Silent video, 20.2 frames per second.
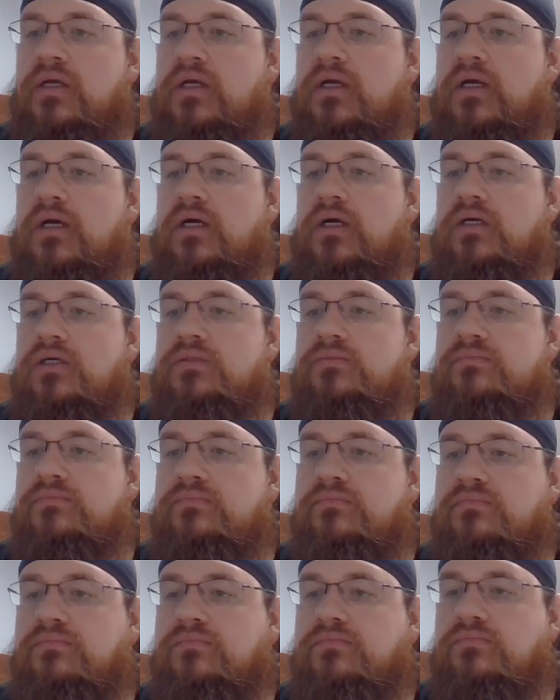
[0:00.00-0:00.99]

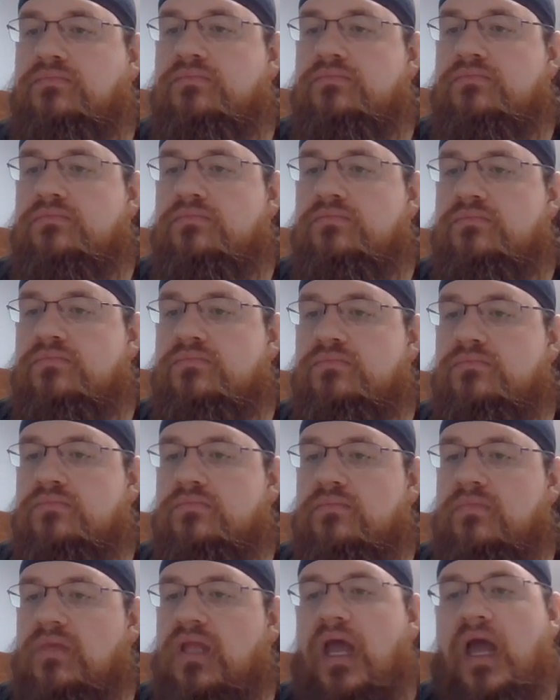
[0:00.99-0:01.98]
Um,
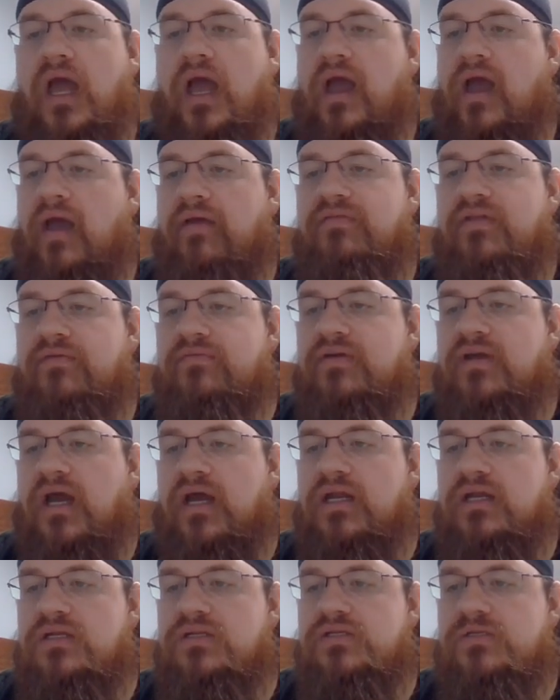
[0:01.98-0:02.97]
yeah, I, have never
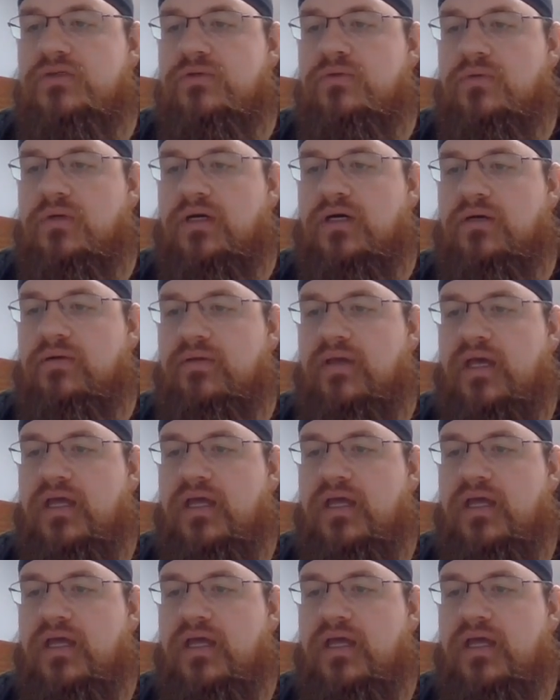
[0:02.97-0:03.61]
got into uh,